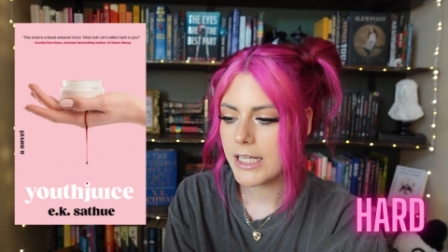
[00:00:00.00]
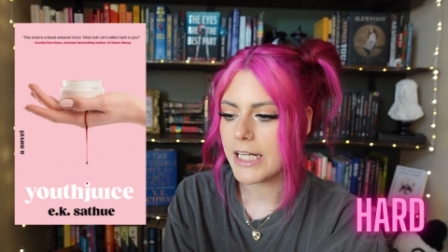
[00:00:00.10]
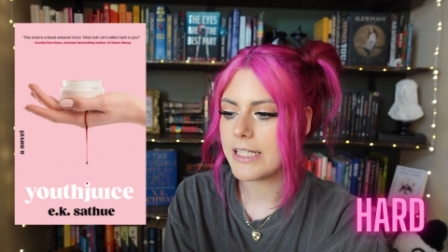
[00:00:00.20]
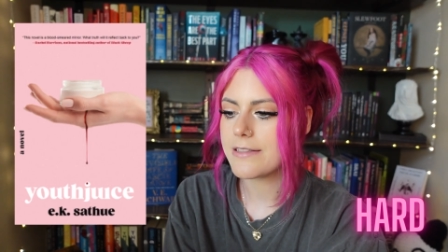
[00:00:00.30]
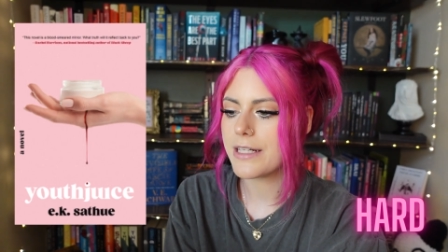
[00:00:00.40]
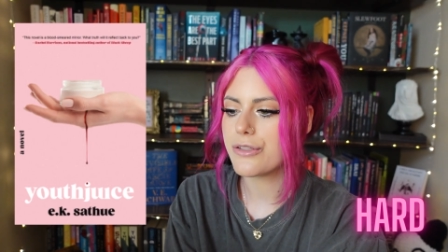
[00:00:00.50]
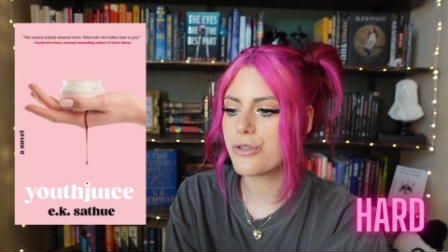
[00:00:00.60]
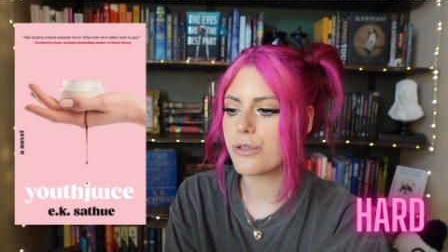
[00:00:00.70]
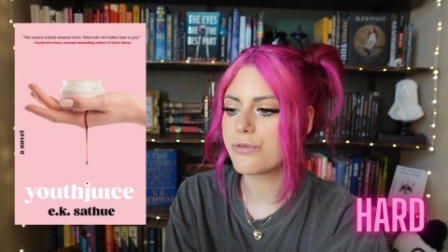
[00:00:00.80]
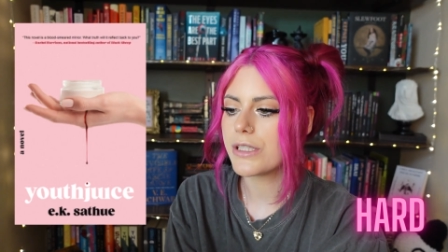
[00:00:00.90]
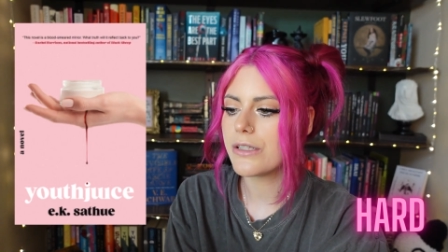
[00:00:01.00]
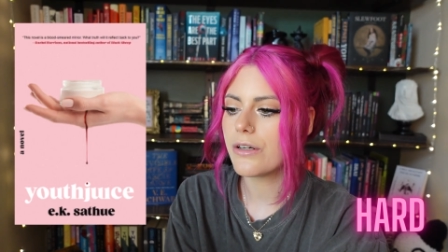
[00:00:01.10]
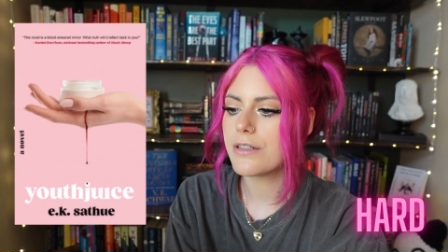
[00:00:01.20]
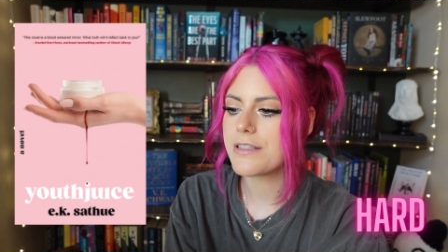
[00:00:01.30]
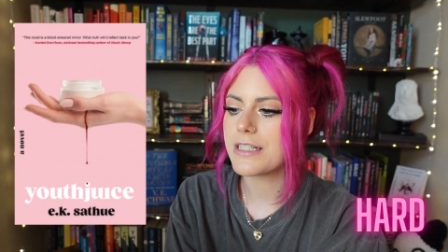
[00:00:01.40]
It is a
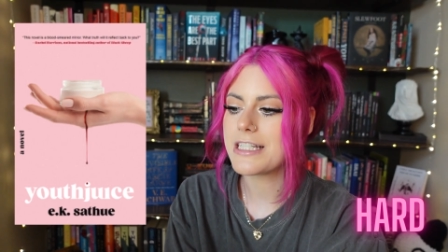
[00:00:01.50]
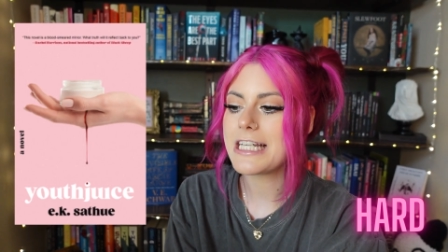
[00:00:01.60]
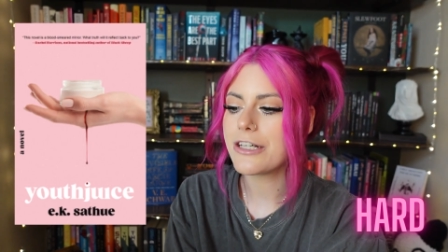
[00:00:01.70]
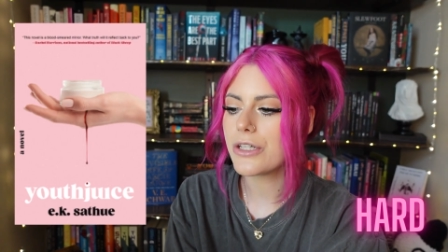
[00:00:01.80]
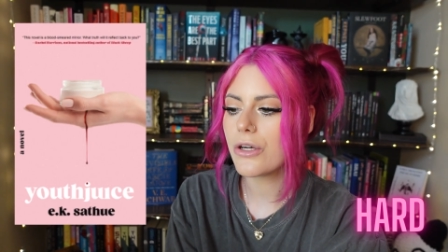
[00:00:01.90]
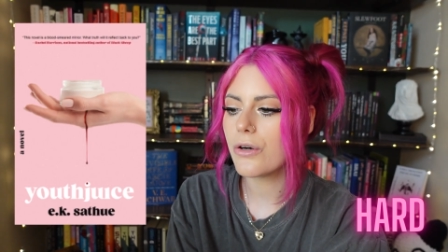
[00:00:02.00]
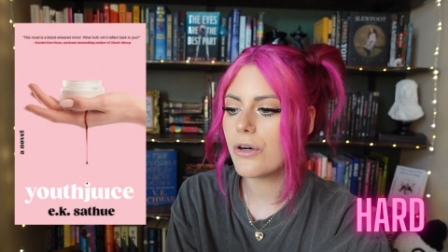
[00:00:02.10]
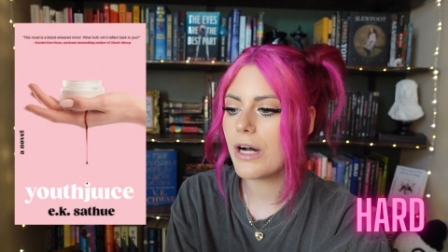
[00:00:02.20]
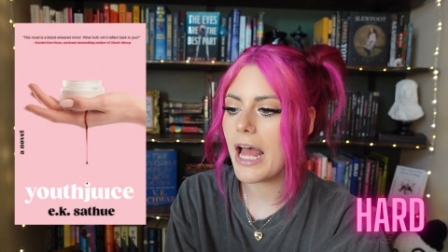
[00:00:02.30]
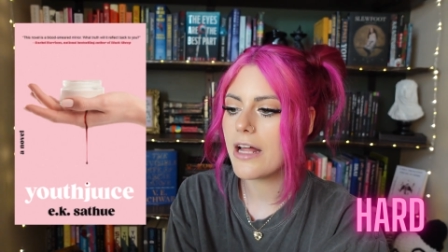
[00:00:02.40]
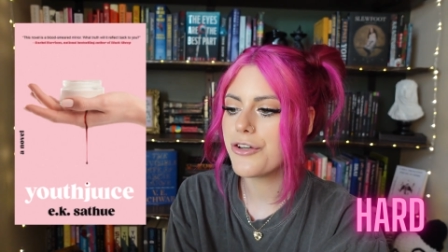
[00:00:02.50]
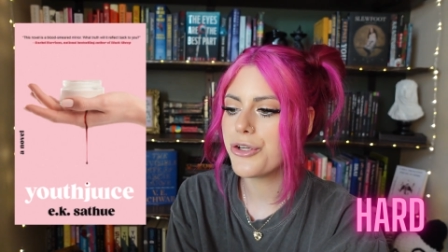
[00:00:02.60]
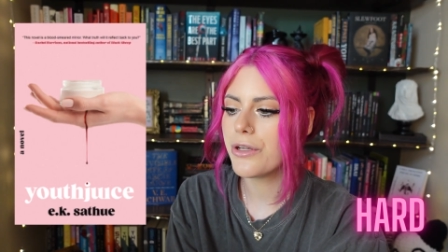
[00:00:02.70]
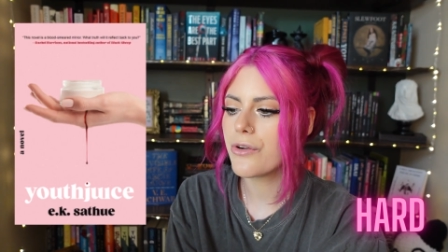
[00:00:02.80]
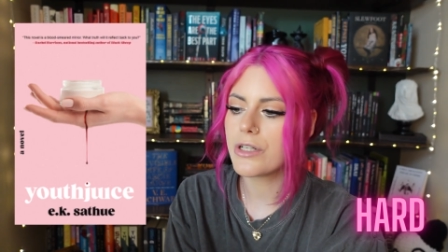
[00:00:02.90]
surreal, satirical
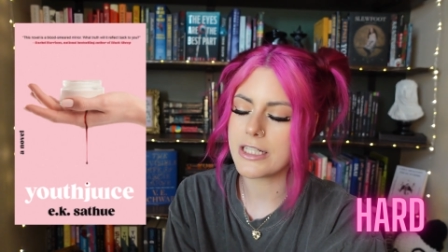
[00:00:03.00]
New York